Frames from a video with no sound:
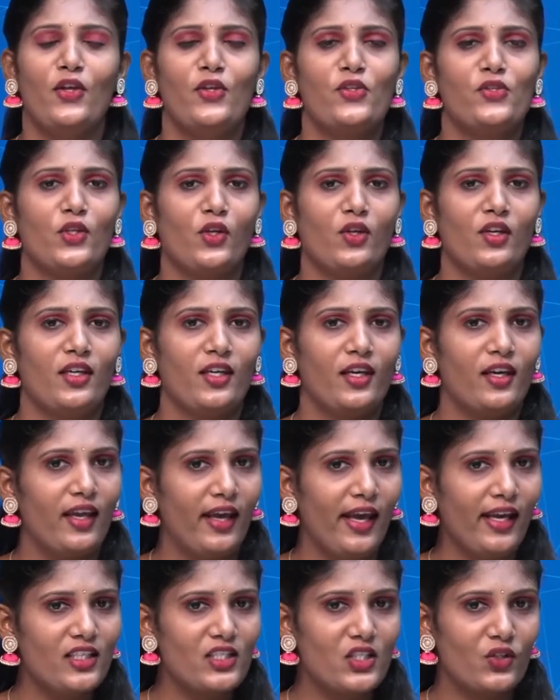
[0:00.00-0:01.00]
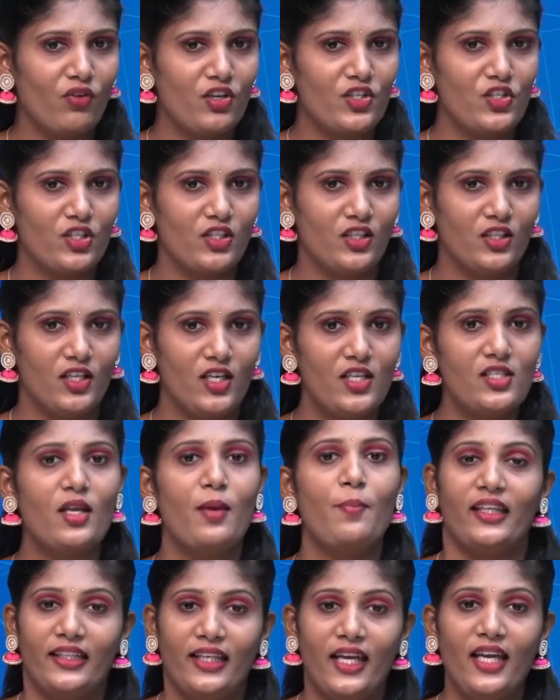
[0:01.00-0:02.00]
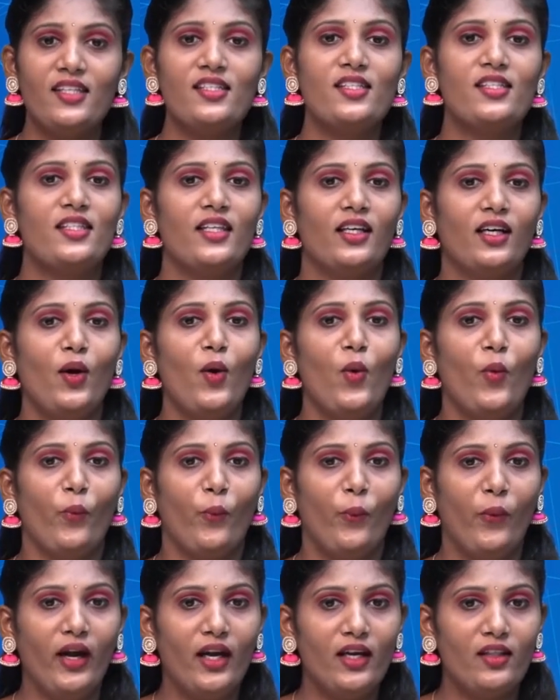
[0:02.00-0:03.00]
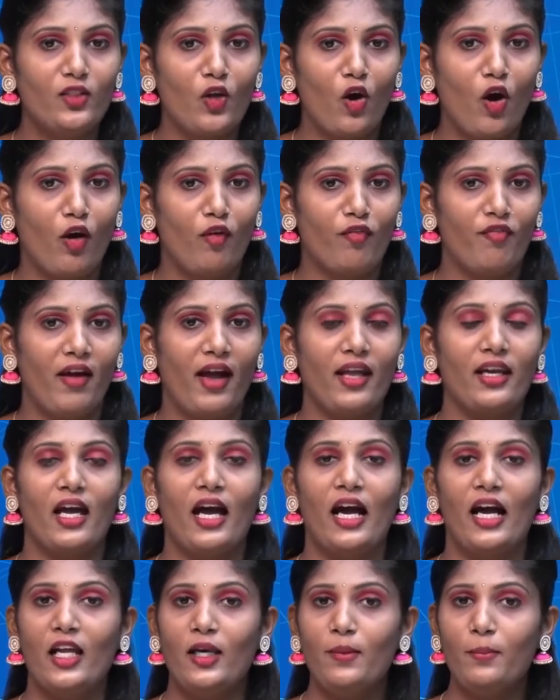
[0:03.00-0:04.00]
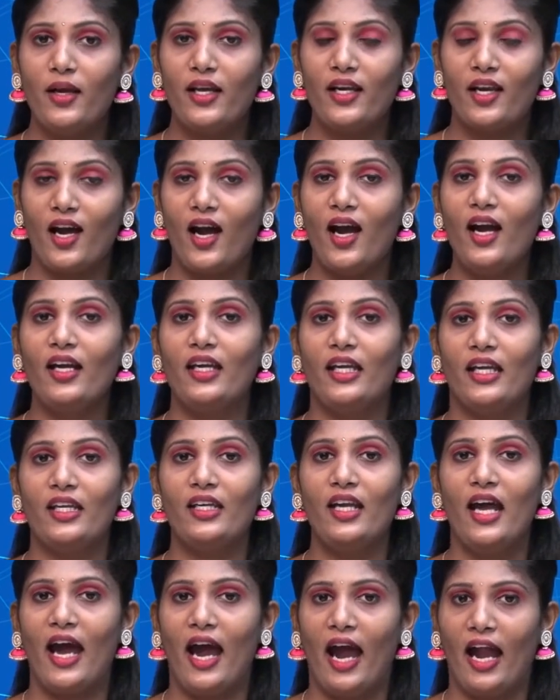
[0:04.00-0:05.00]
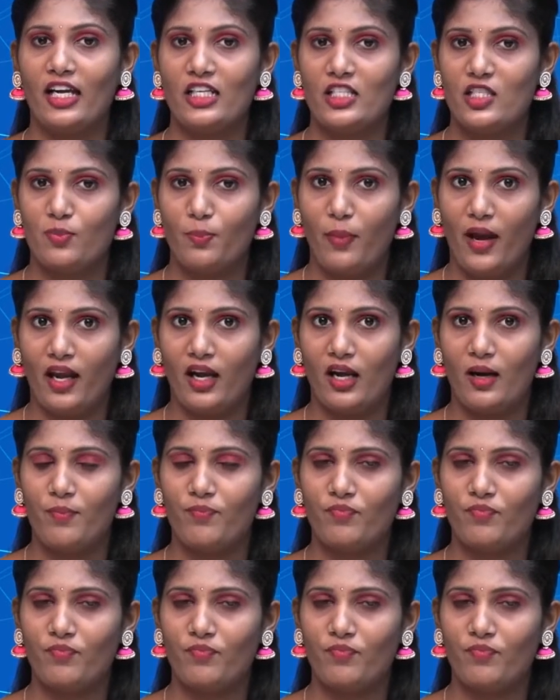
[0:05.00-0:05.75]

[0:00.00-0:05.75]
So next question is, guess the width of an almirah in hand span.